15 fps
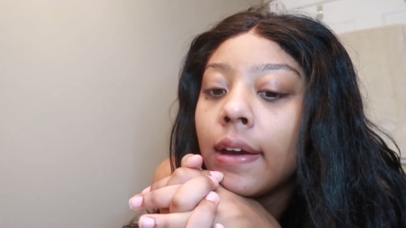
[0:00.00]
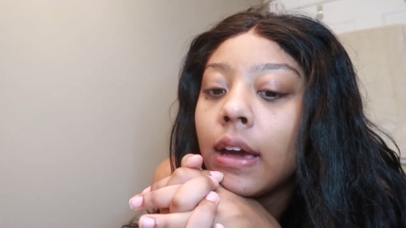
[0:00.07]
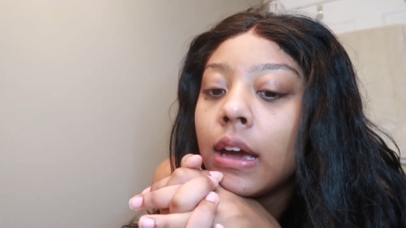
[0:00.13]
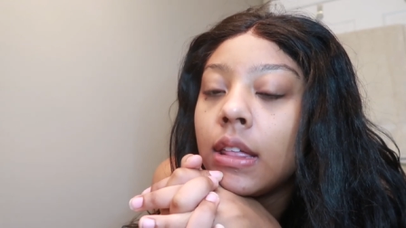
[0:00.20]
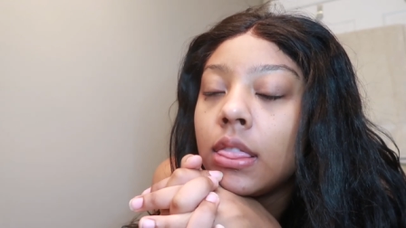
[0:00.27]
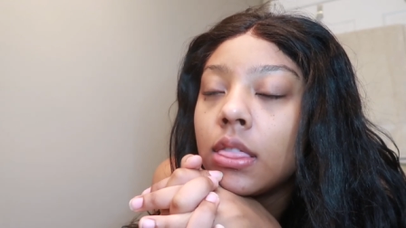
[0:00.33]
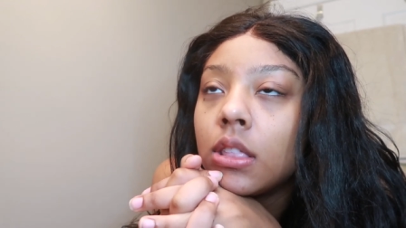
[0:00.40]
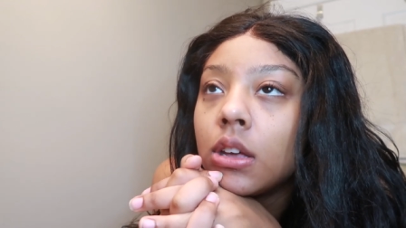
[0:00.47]

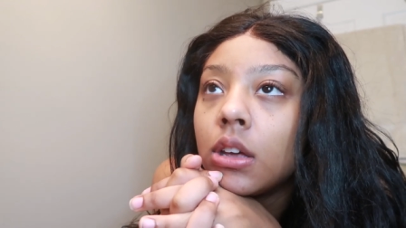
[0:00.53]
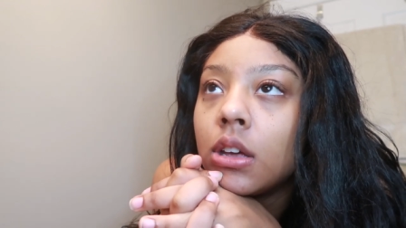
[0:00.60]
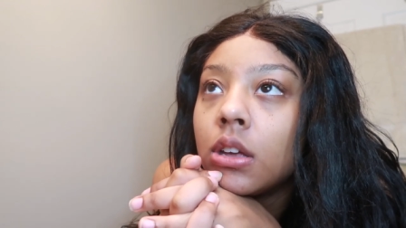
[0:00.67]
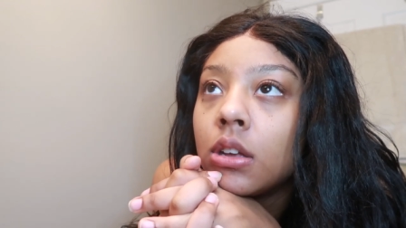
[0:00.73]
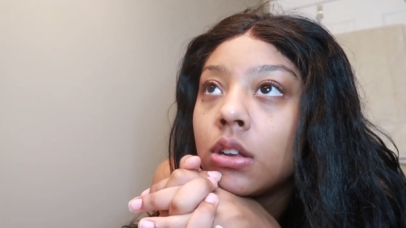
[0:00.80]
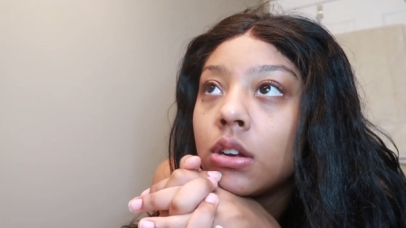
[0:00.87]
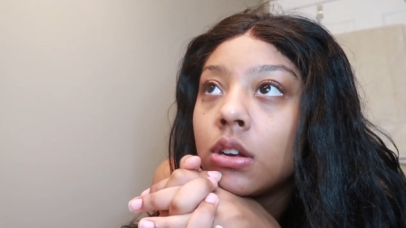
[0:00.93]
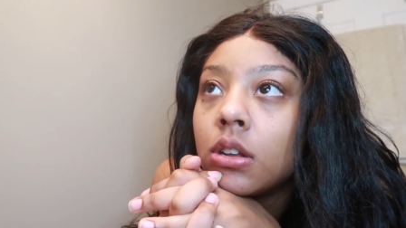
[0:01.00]
And
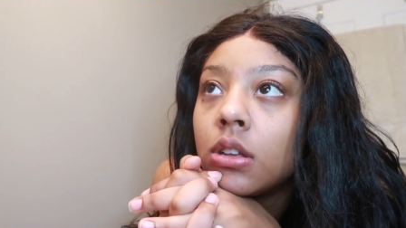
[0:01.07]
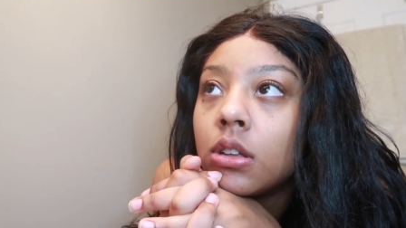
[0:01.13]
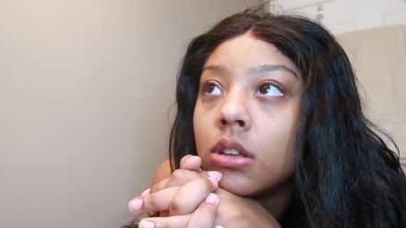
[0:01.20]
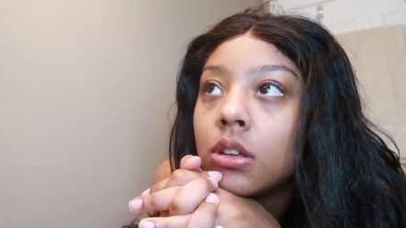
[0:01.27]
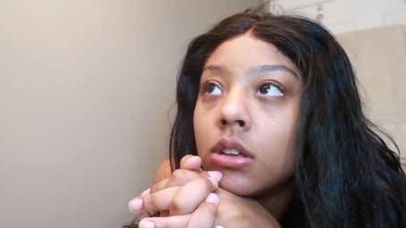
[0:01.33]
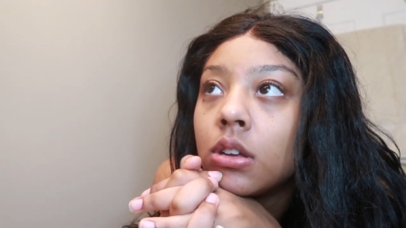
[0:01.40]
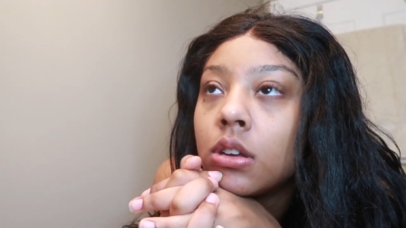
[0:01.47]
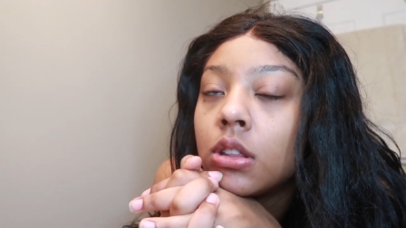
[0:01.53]
then
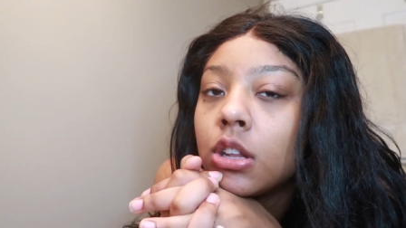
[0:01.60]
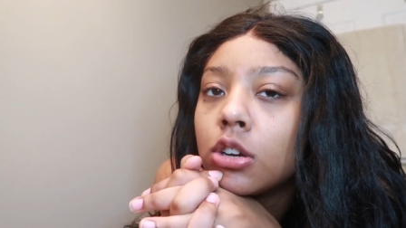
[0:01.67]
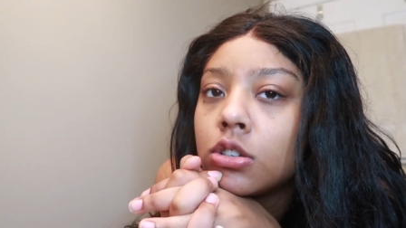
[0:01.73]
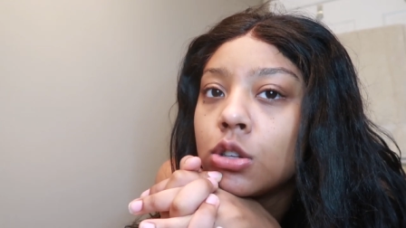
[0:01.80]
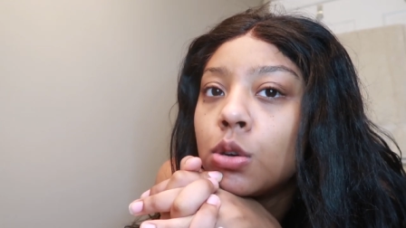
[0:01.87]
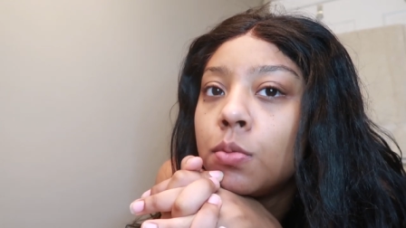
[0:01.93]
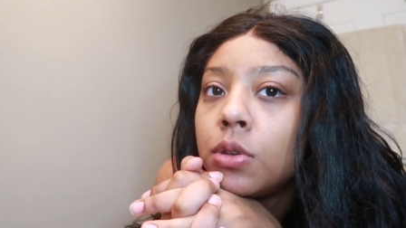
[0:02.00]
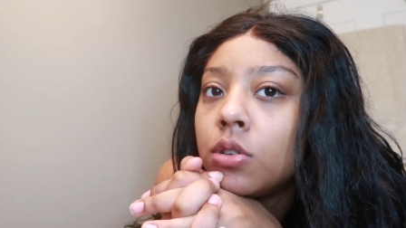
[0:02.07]
there's
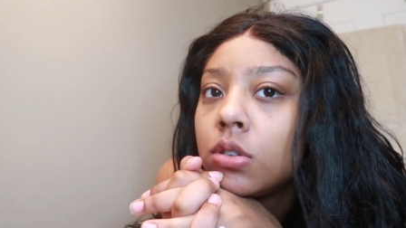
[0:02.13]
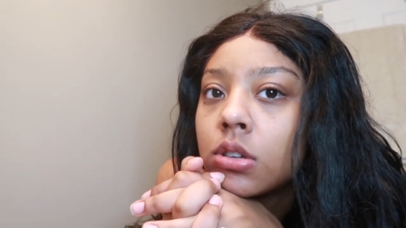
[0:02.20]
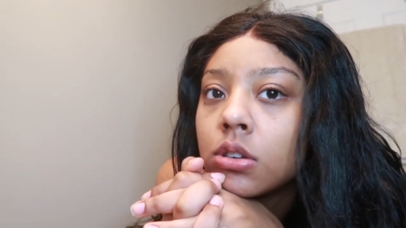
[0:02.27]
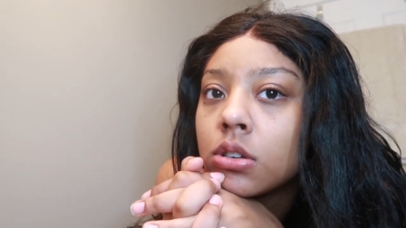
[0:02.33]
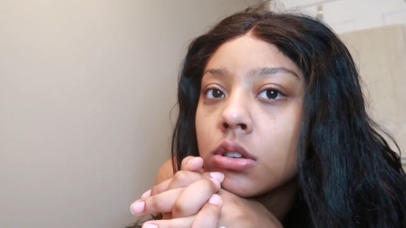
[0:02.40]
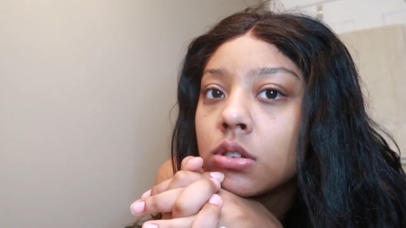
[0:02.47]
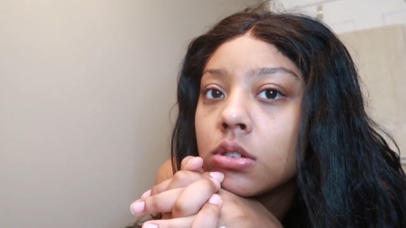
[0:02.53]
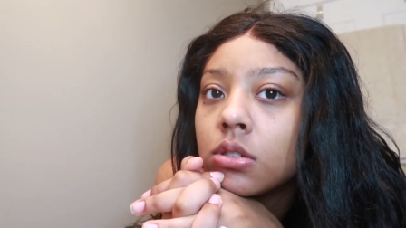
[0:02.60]
no
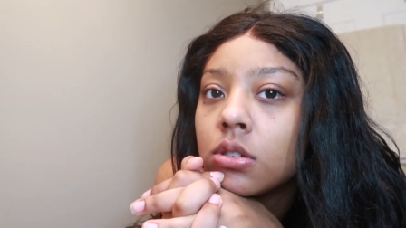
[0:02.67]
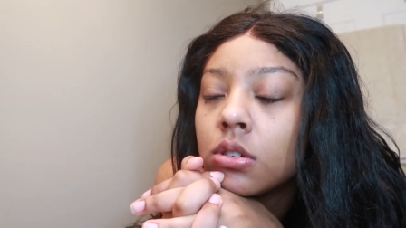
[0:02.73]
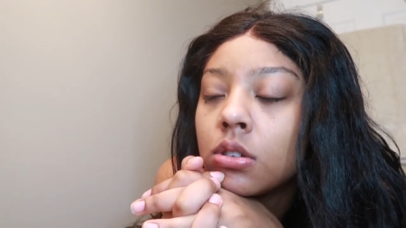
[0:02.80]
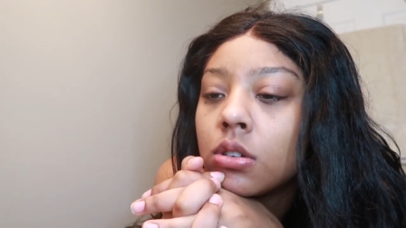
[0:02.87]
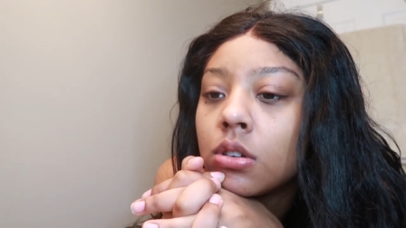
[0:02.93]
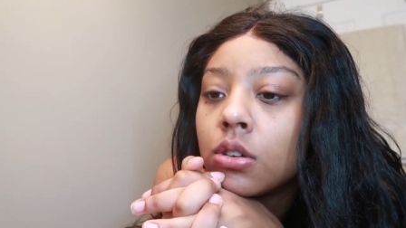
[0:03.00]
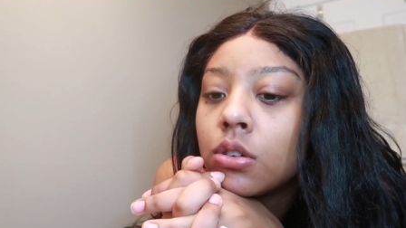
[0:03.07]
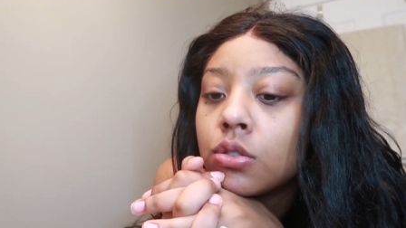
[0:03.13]
music,
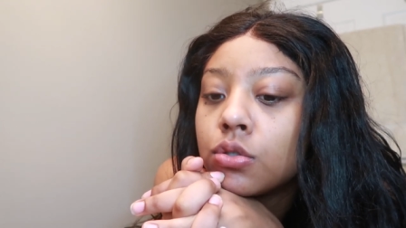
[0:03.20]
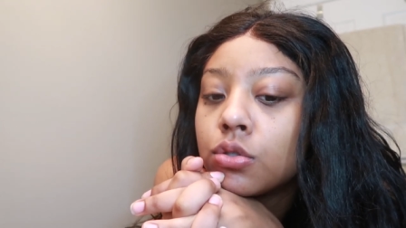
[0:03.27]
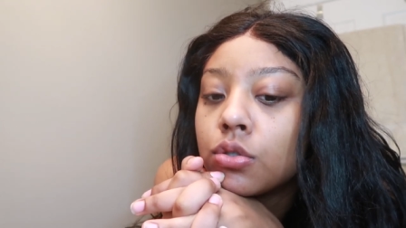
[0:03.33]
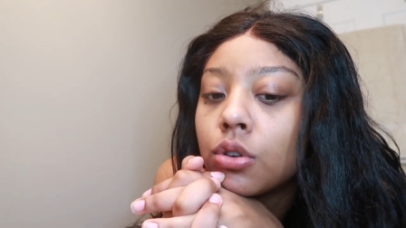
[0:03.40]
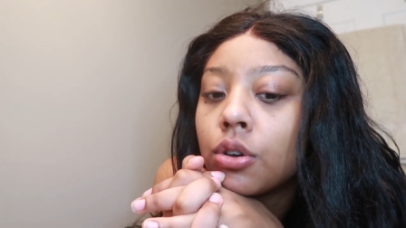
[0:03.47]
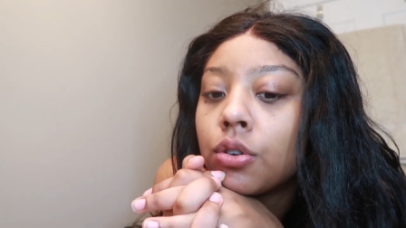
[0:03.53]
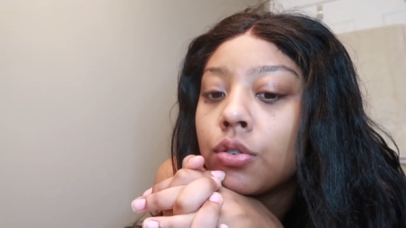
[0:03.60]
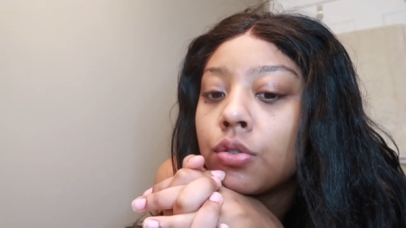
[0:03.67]

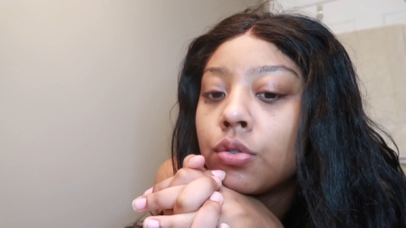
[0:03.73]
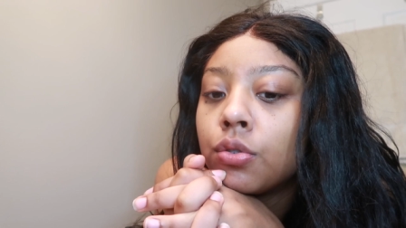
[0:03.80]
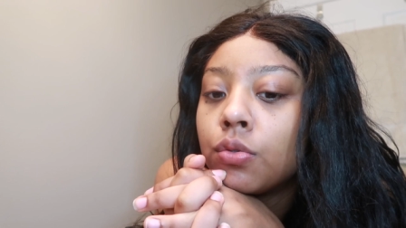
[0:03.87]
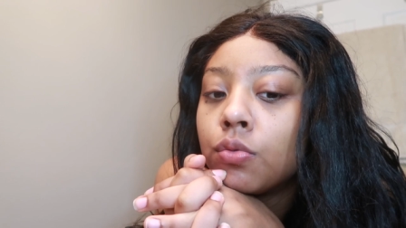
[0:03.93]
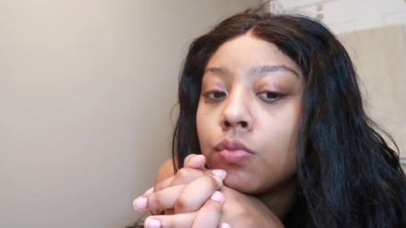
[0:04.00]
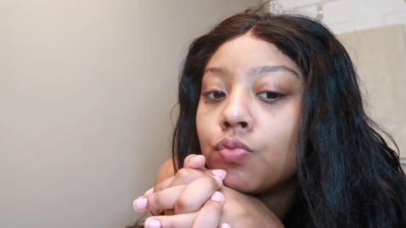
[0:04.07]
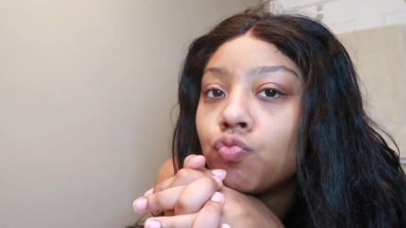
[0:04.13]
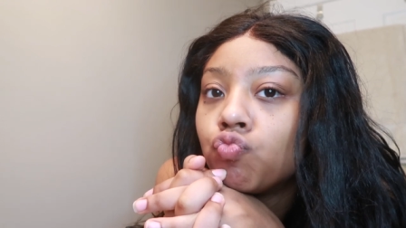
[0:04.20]
so